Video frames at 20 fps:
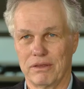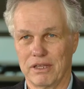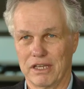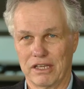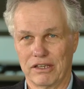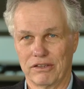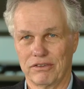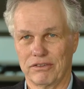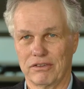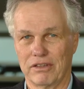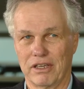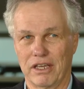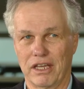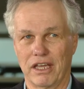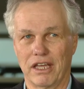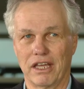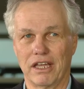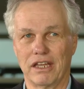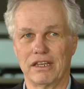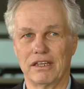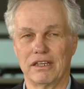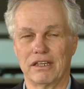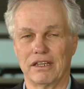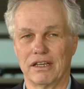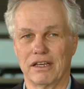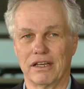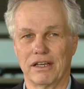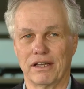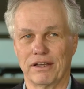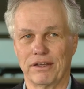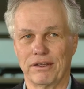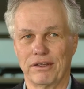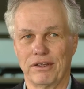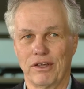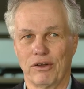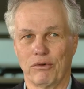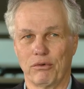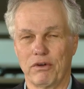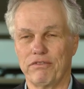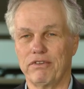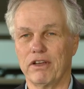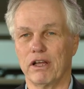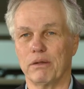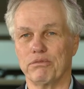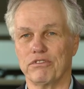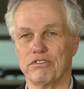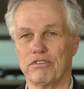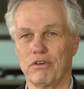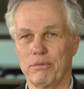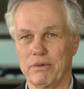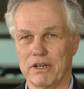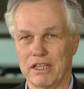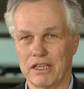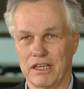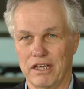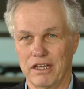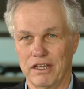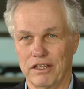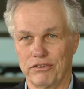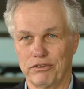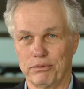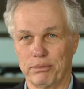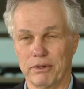things, and we've helped so many kids,